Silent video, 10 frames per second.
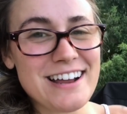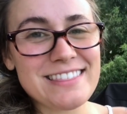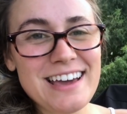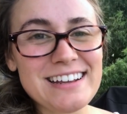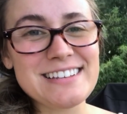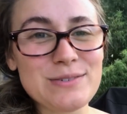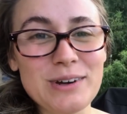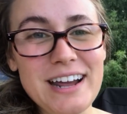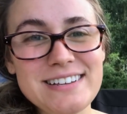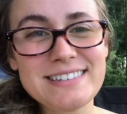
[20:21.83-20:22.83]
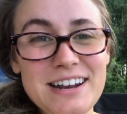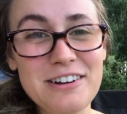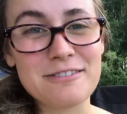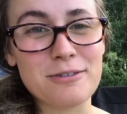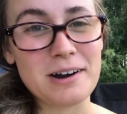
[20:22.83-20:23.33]
and that is what I sent
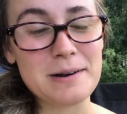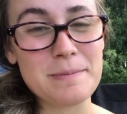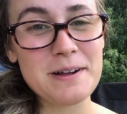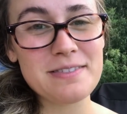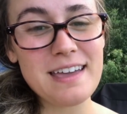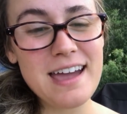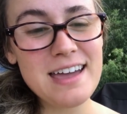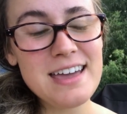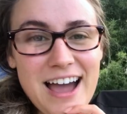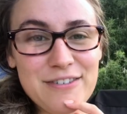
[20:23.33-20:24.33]
her for her birthday.